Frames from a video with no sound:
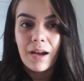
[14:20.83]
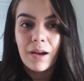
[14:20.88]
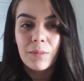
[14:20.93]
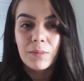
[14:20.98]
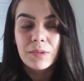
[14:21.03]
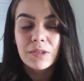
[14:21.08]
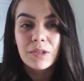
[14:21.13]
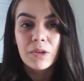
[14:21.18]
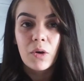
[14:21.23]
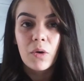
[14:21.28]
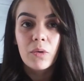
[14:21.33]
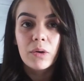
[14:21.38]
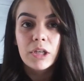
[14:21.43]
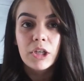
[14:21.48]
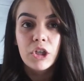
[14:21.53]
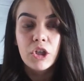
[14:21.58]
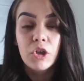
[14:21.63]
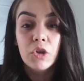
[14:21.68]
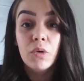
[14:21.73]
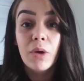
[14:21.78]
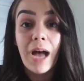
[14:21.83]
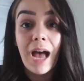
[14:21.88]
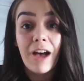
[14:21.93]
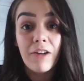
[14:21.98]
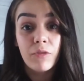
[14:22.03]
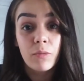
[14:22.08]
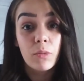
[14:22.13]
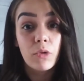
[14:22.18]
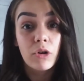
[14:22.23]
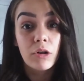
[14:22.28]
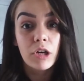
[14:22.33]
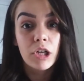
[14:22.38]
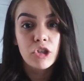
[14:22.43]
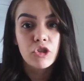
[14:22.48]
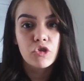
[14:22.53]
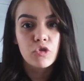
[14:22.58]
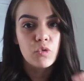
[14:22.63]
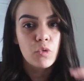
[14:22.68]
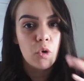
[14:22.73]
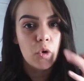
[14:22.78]
So you have more
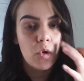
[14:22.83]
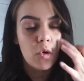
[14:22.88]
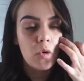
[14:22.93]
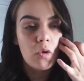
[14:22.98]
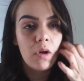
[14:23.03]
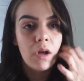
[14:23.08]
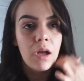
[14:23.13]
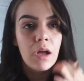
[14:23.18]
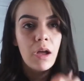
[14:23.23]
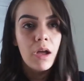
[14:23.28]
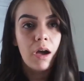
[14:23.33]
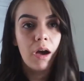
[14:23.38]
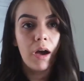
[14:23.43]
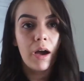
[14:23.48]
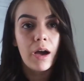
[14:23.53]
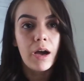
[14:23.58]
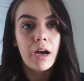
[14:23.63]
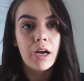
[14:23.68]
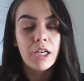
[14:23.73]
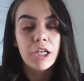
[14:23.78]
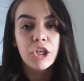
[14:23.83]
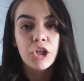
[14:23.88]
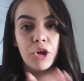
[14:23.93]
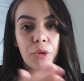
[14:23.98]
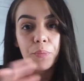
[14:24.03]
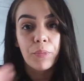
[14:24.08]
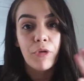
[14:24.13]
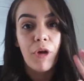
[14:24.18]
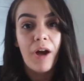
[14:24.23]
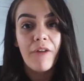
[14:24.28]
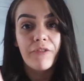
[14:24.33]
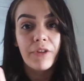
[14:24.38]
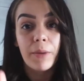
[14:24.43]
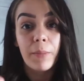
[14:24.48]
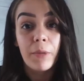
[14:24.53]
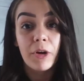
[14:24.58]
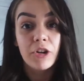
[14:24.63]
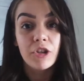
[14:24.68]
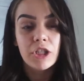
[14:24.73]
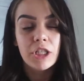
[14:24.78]
control on your profit
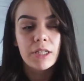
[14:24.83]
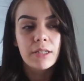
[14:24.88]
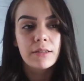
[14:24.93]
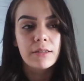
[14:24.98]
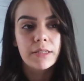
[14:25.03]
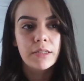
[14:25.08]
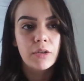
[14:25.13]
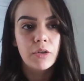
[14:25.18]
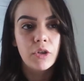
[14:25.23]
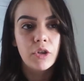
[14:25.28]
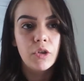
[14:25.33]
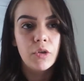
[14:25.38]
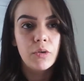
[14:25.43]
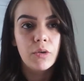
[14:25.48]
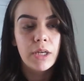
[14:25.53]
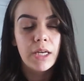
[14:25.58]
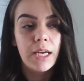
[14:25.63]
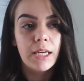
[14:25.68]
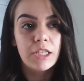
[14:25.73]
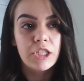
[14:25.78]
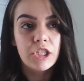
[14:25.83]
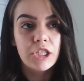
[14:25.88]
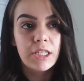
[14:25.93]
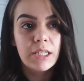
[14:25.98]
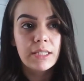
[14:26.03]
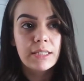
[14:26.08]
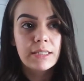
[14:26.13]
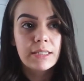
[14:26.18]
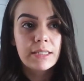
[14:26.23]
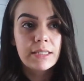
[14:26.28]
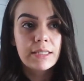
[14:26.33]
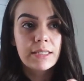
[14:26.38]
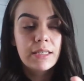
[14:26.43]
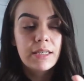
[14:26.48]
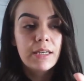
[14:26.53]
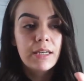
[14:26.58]
margin, so you can just,